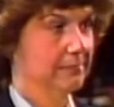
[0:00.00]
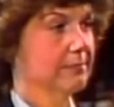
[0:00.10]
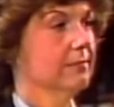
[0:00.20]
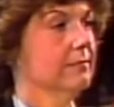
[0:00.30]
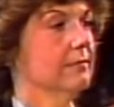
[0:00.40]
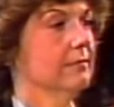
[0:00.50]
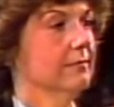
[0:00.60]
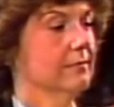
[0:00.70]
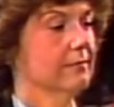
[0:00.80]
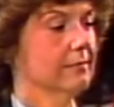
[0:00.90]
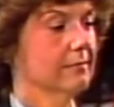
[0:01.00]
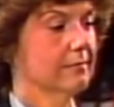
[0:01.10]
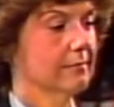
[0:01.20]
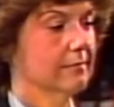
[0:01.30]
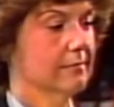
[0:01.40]

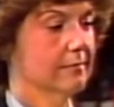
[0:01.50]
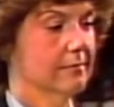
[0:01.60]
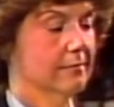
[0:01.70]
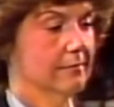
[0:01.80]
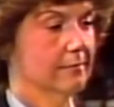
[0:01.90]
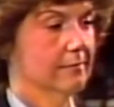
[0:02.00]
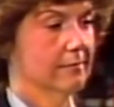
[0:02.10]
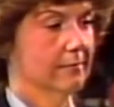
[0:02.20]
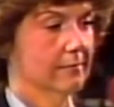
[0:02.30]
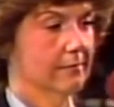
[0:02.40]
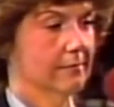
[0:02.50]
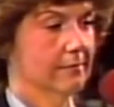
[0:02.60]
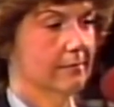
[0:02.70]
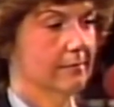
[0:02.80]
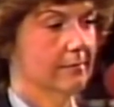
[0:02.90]

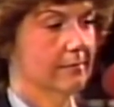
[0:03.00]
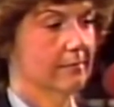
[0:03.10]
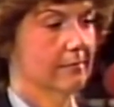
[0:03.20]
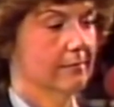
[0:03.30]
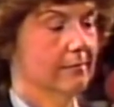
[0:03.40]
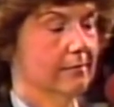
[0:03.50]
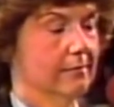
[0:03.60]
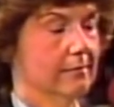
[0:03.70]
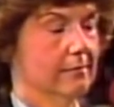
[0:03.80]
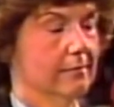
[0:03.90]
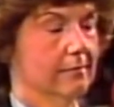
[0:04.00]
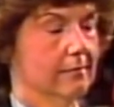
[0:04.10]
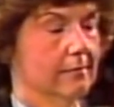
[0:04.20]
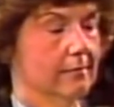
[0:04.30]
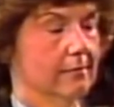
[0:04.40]

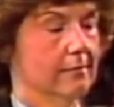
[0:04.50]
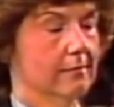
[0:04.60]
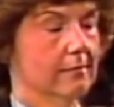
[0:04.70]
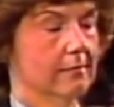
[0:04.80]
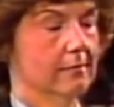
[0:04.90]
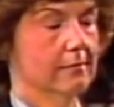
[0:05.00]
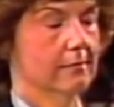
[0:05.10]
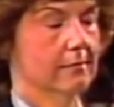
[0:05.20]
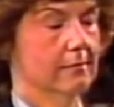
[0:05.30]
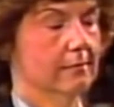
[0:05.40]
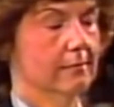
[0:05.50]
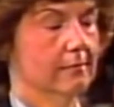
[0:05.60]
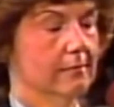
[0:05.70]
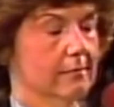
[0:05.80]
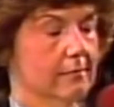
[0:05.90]

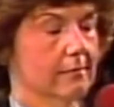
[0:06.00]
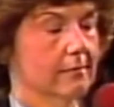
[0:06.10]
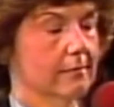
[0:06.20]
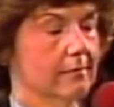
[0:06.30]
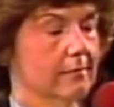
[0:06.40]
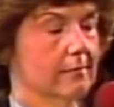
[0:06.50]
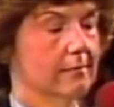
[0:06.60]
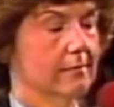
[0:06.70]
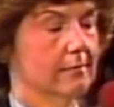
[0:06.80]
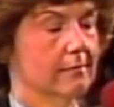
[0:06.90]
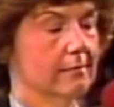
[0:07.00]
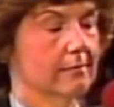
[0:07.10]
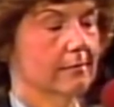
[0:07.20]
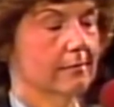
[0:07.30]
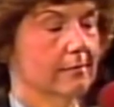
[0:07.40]

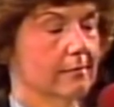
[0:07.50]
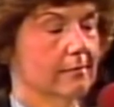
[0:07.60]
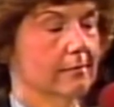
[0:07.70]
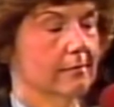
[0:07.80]
(not speaking)